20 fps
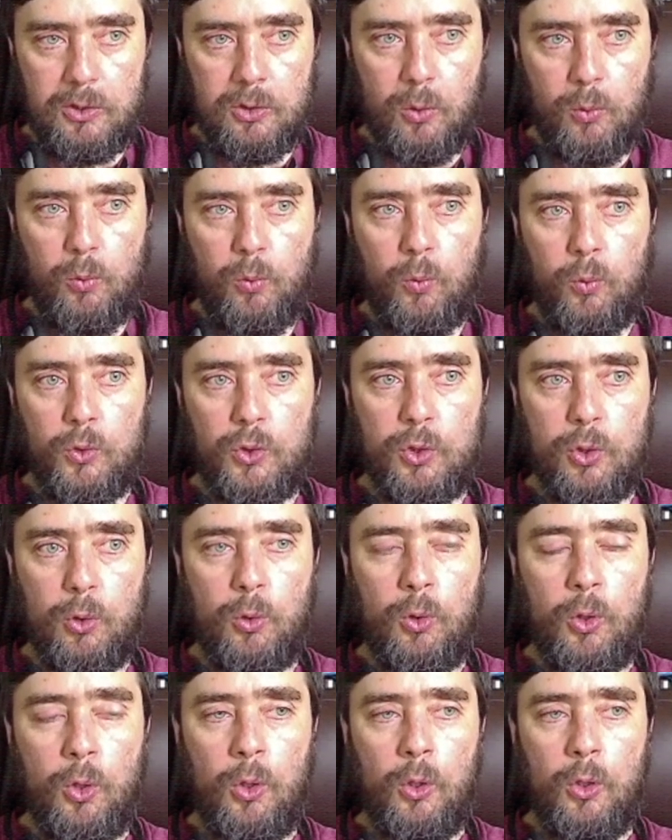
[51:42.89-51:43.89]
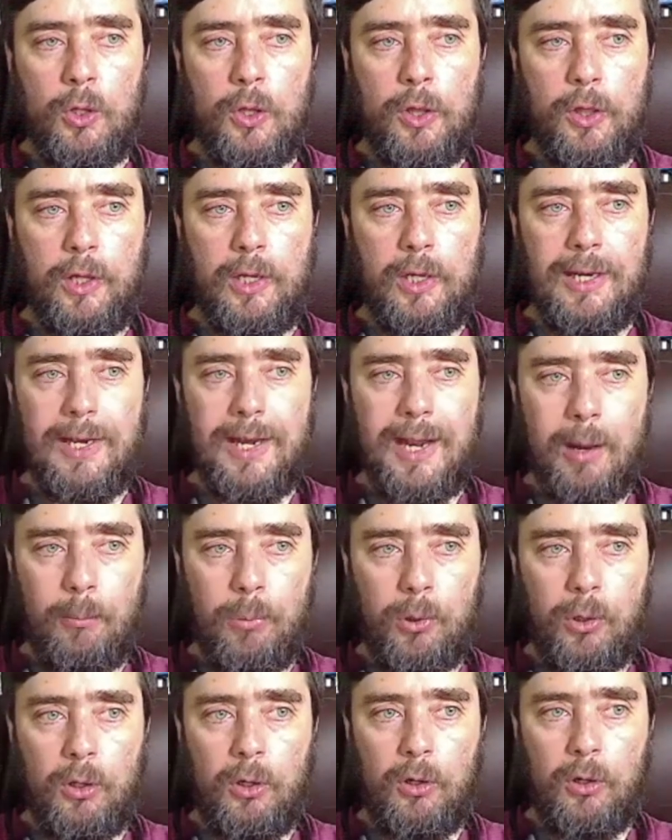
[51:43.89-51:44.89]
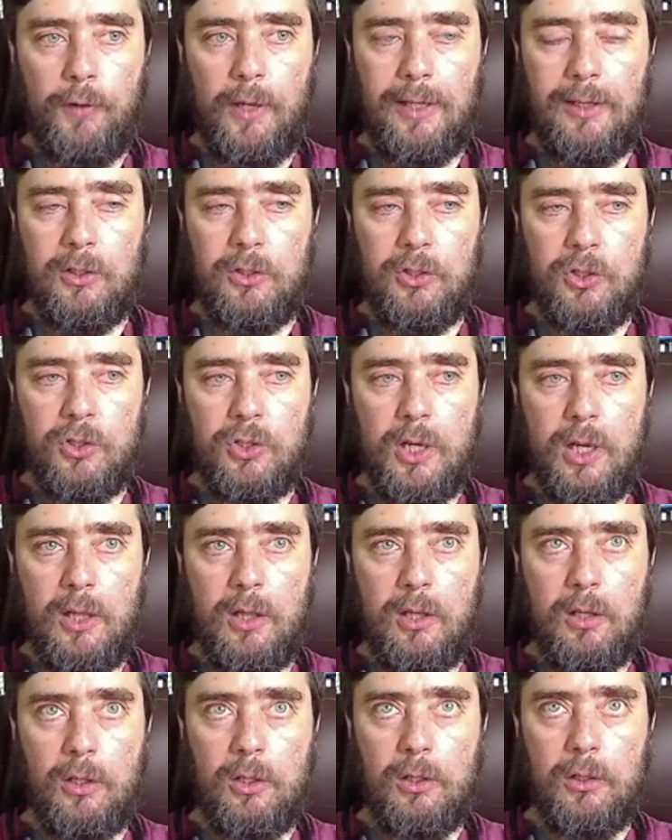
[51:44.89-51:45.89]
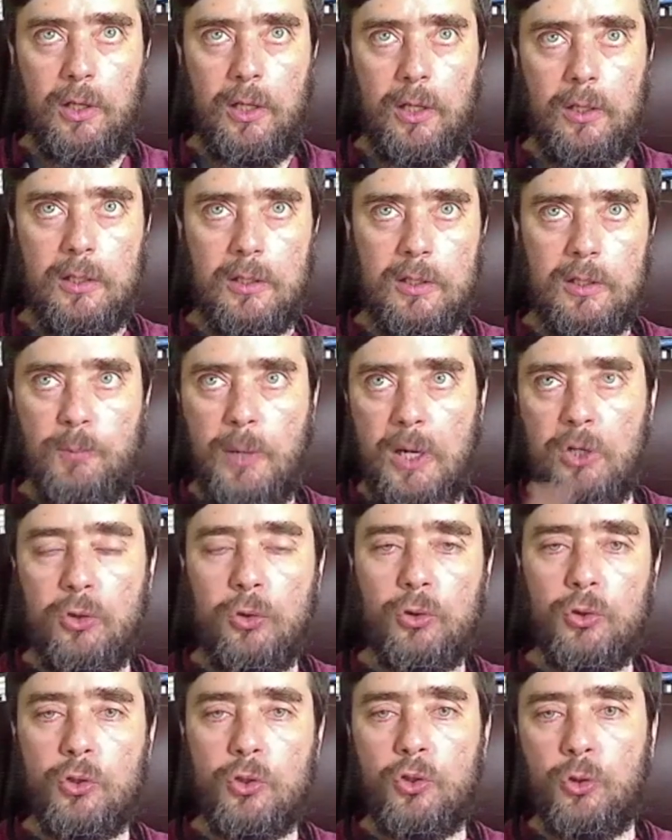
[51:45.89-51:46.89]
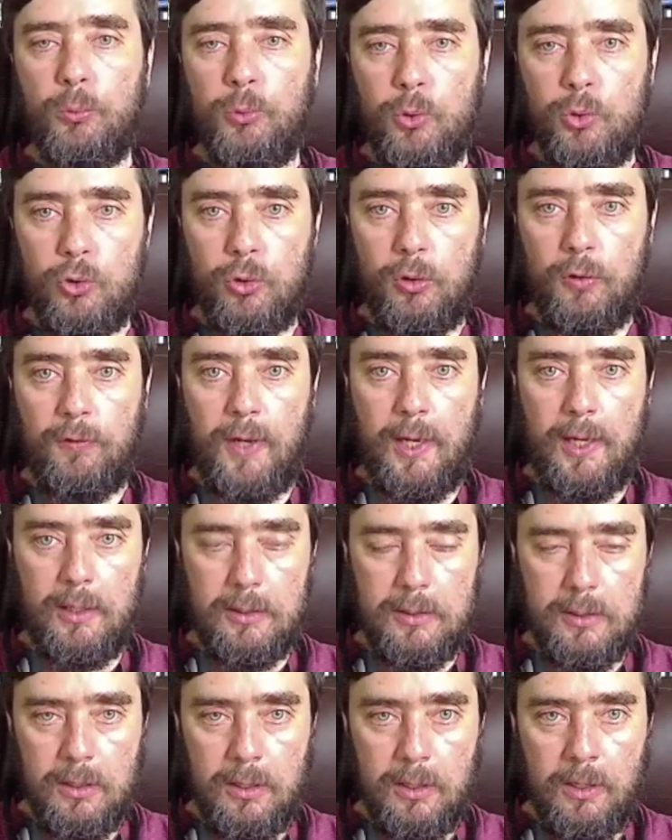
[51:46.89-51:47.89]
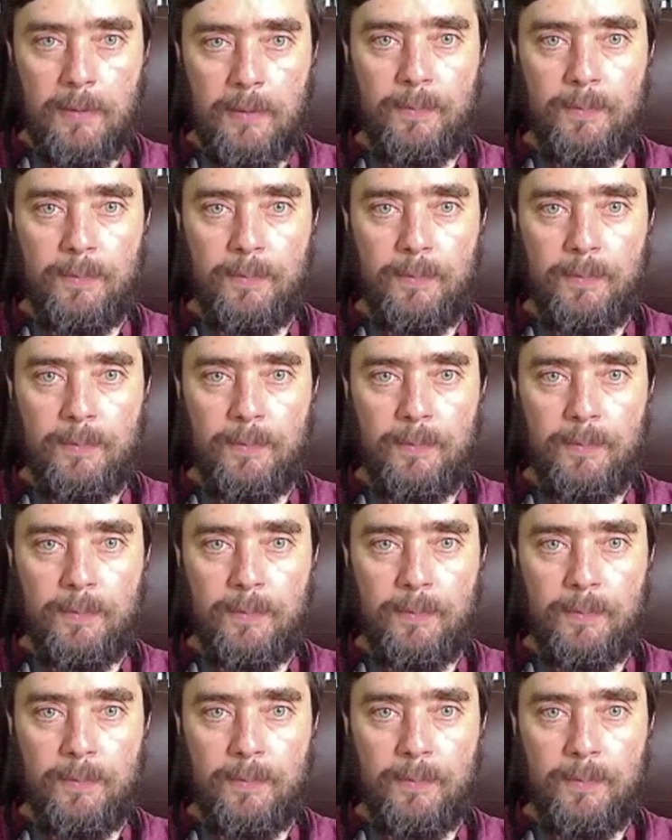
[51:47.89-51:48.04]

So so the number of and the and the and the spatial distribution of heads